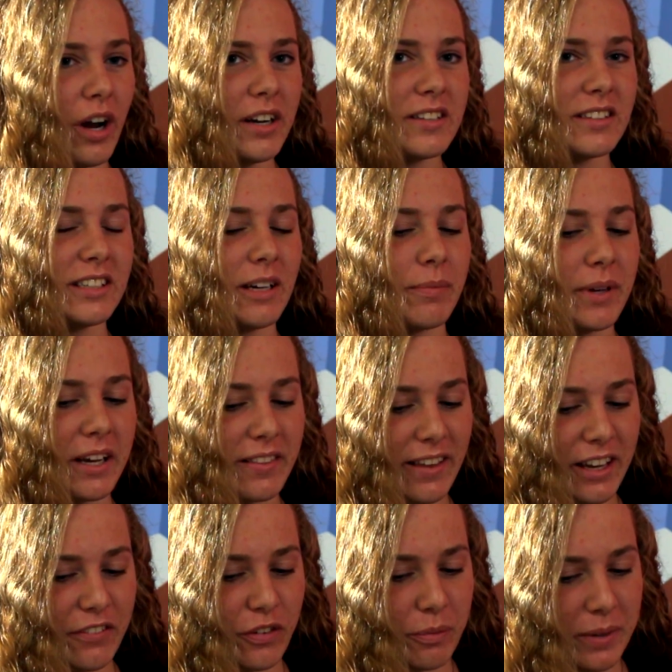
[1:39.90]
honestly, a big
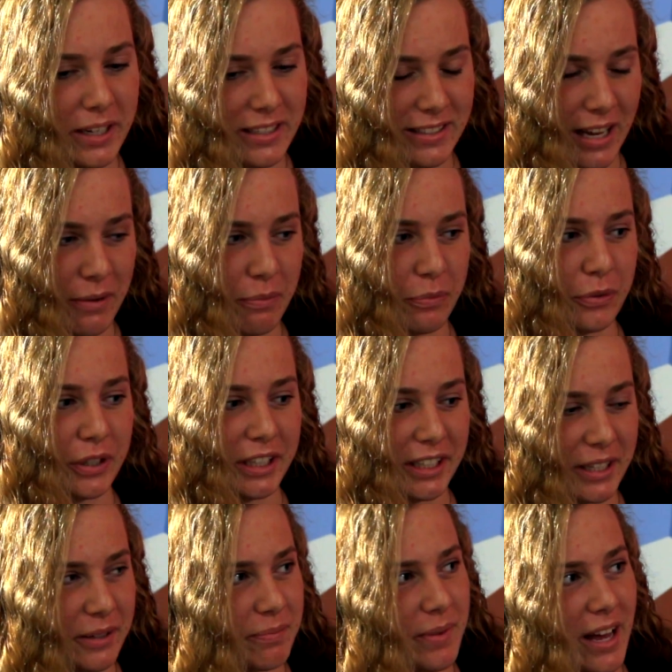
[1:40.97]
thing for me is I'm
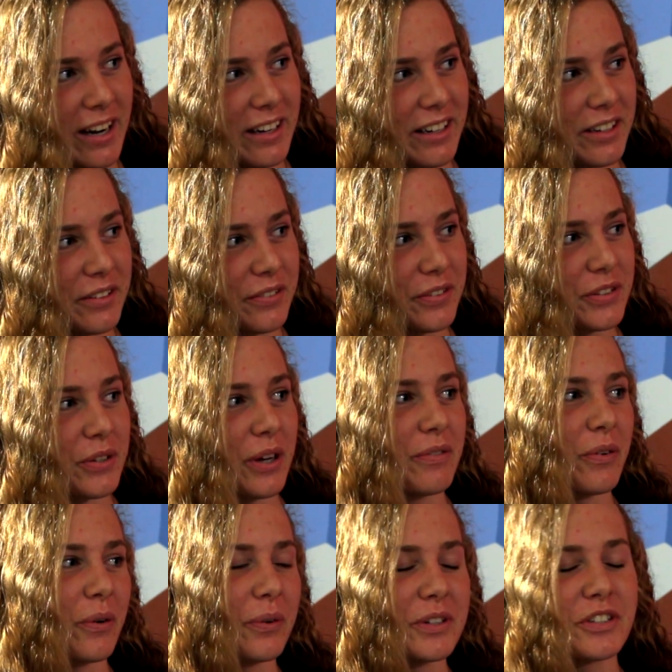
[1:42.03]
really competitive. So
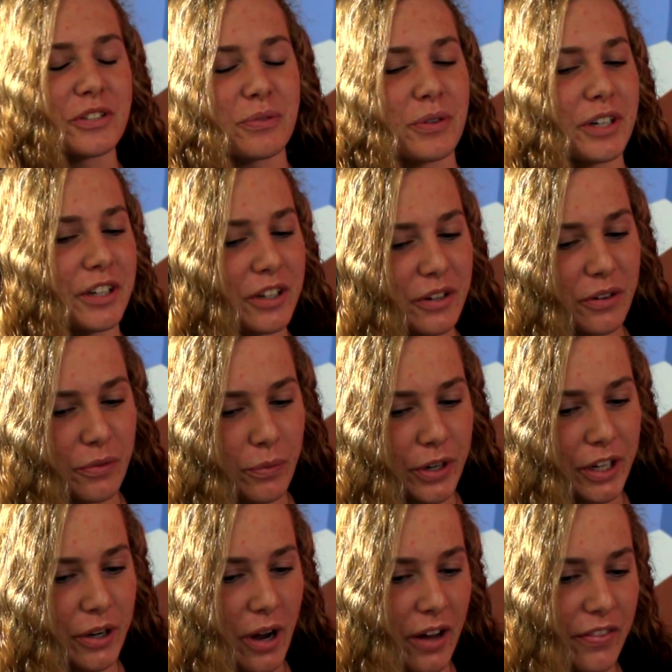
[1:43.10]
I've always just want
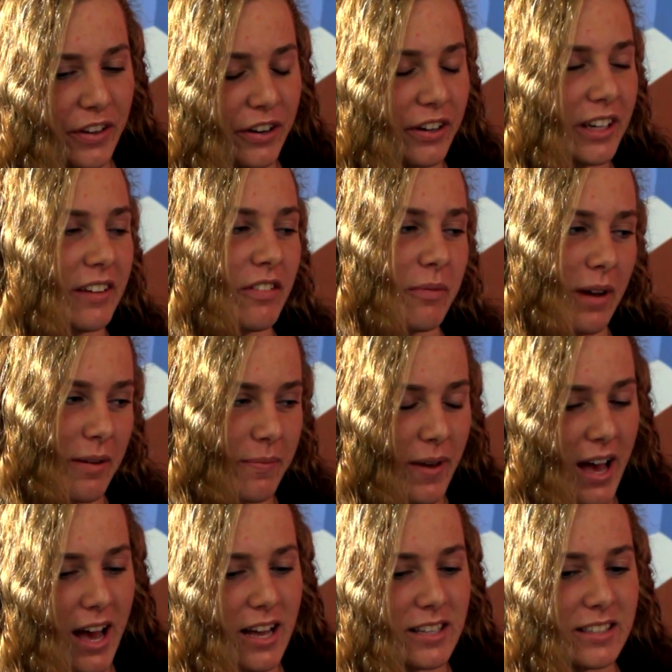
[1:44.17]
to go out there and give it my
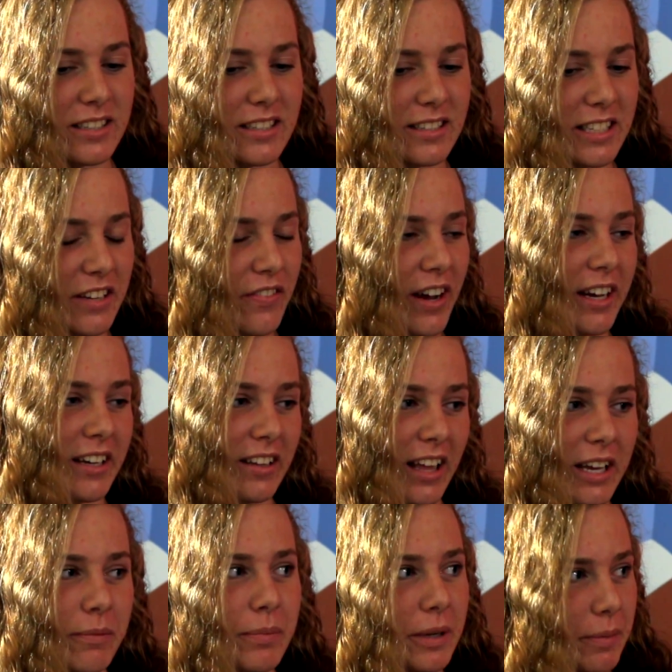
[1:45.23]
best and see if I can
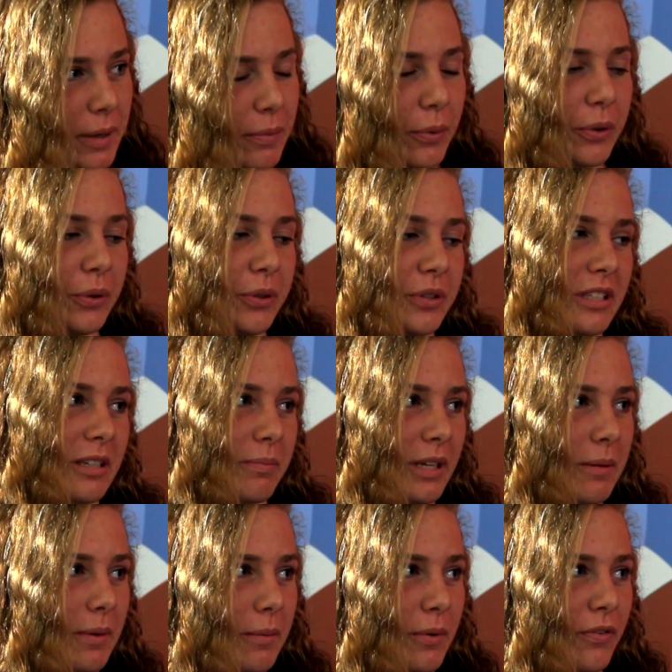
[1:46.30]
beat people who used to
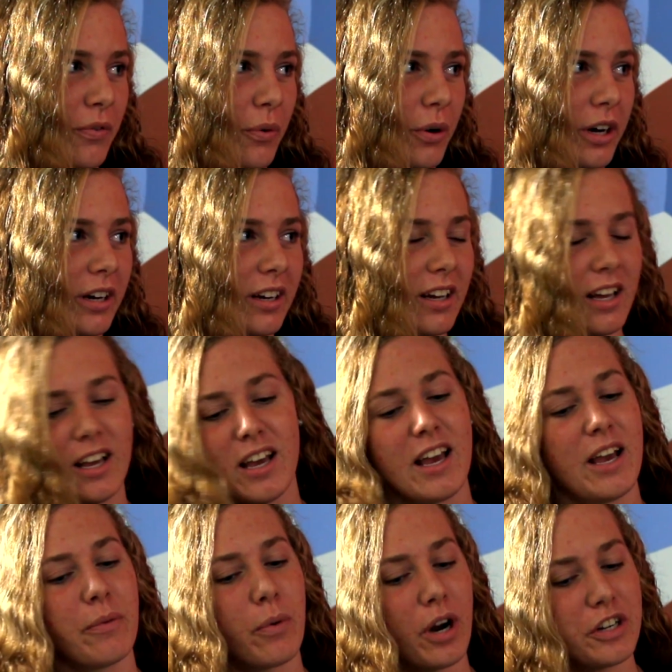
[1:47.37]
beat me before.
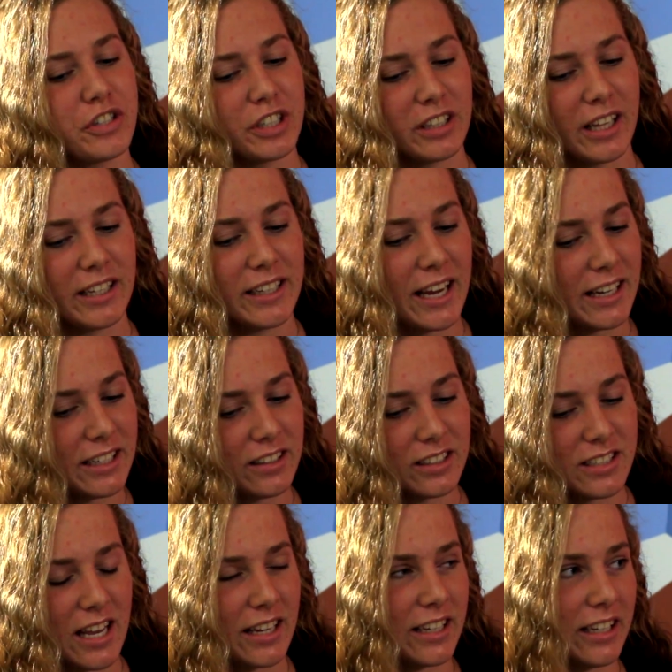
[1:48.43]
And watching Katie
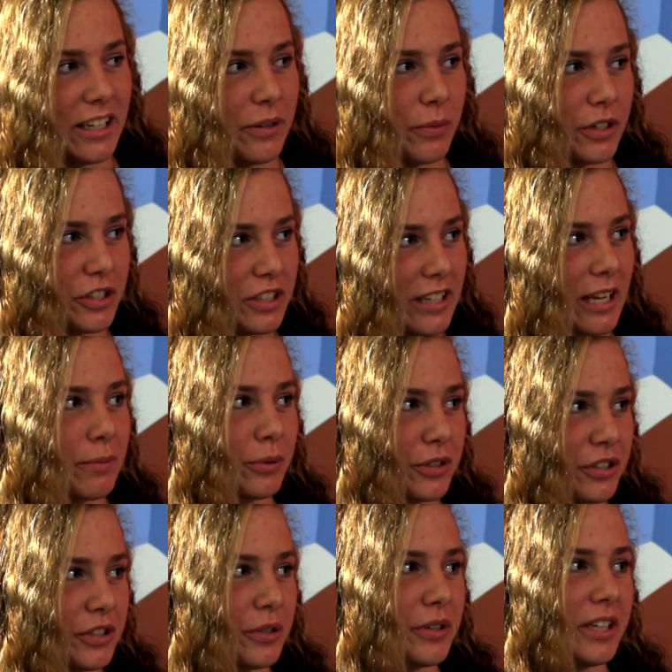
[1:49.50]
Ledecky and what she's
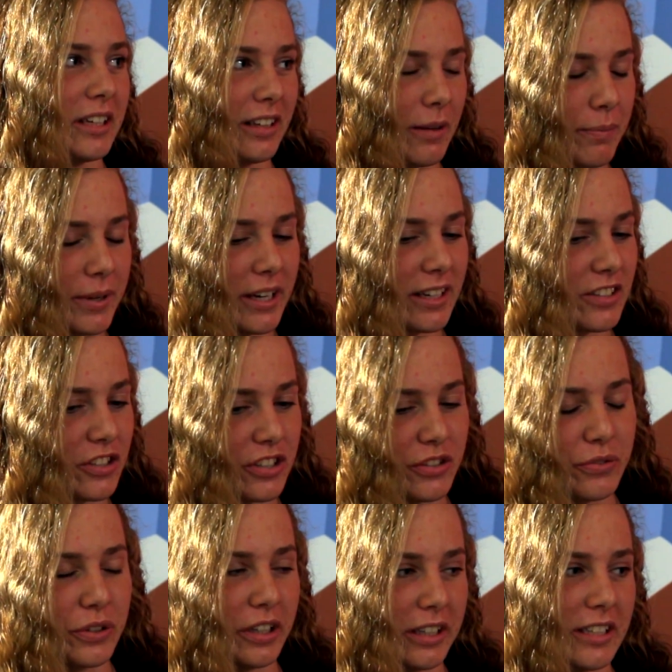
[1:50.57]
able to do in the Olympics
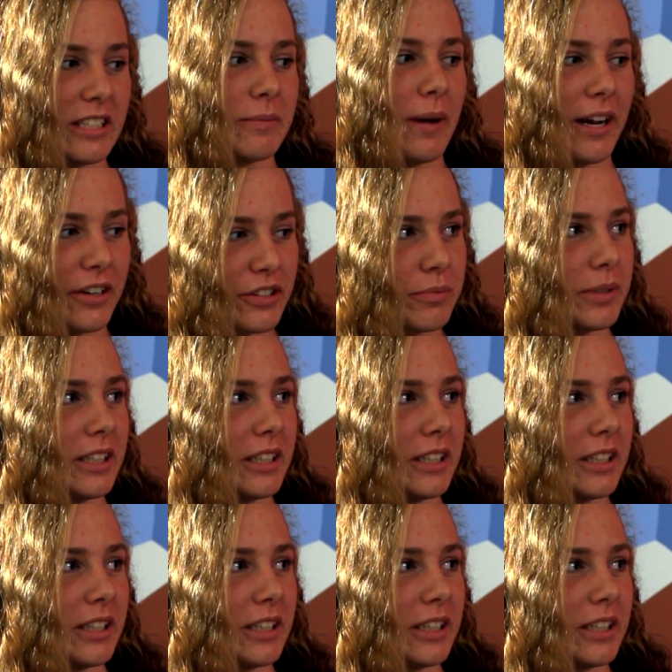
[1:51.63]
just really inspires